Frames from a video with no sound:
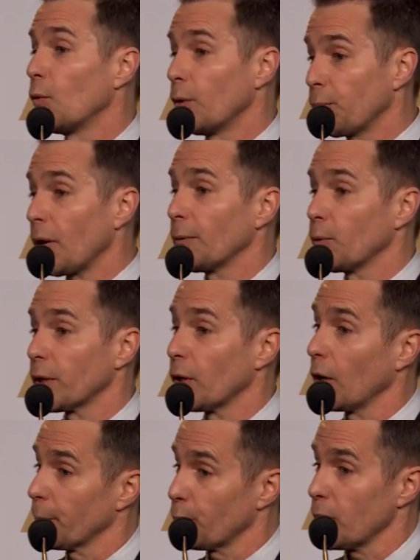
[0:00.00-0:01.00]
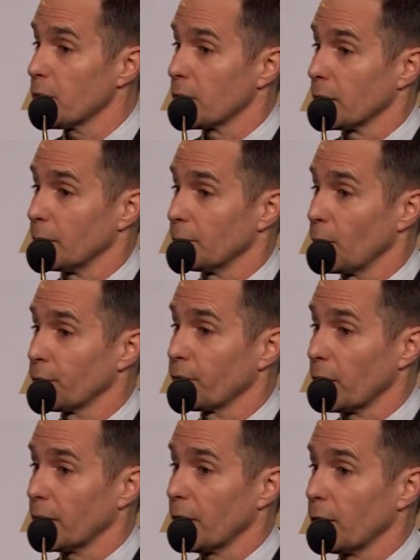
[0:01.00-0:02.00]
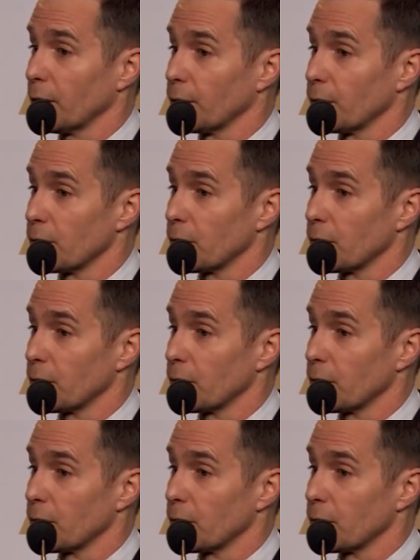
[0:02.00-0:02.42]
We probably would have gone to prison, both of our characters.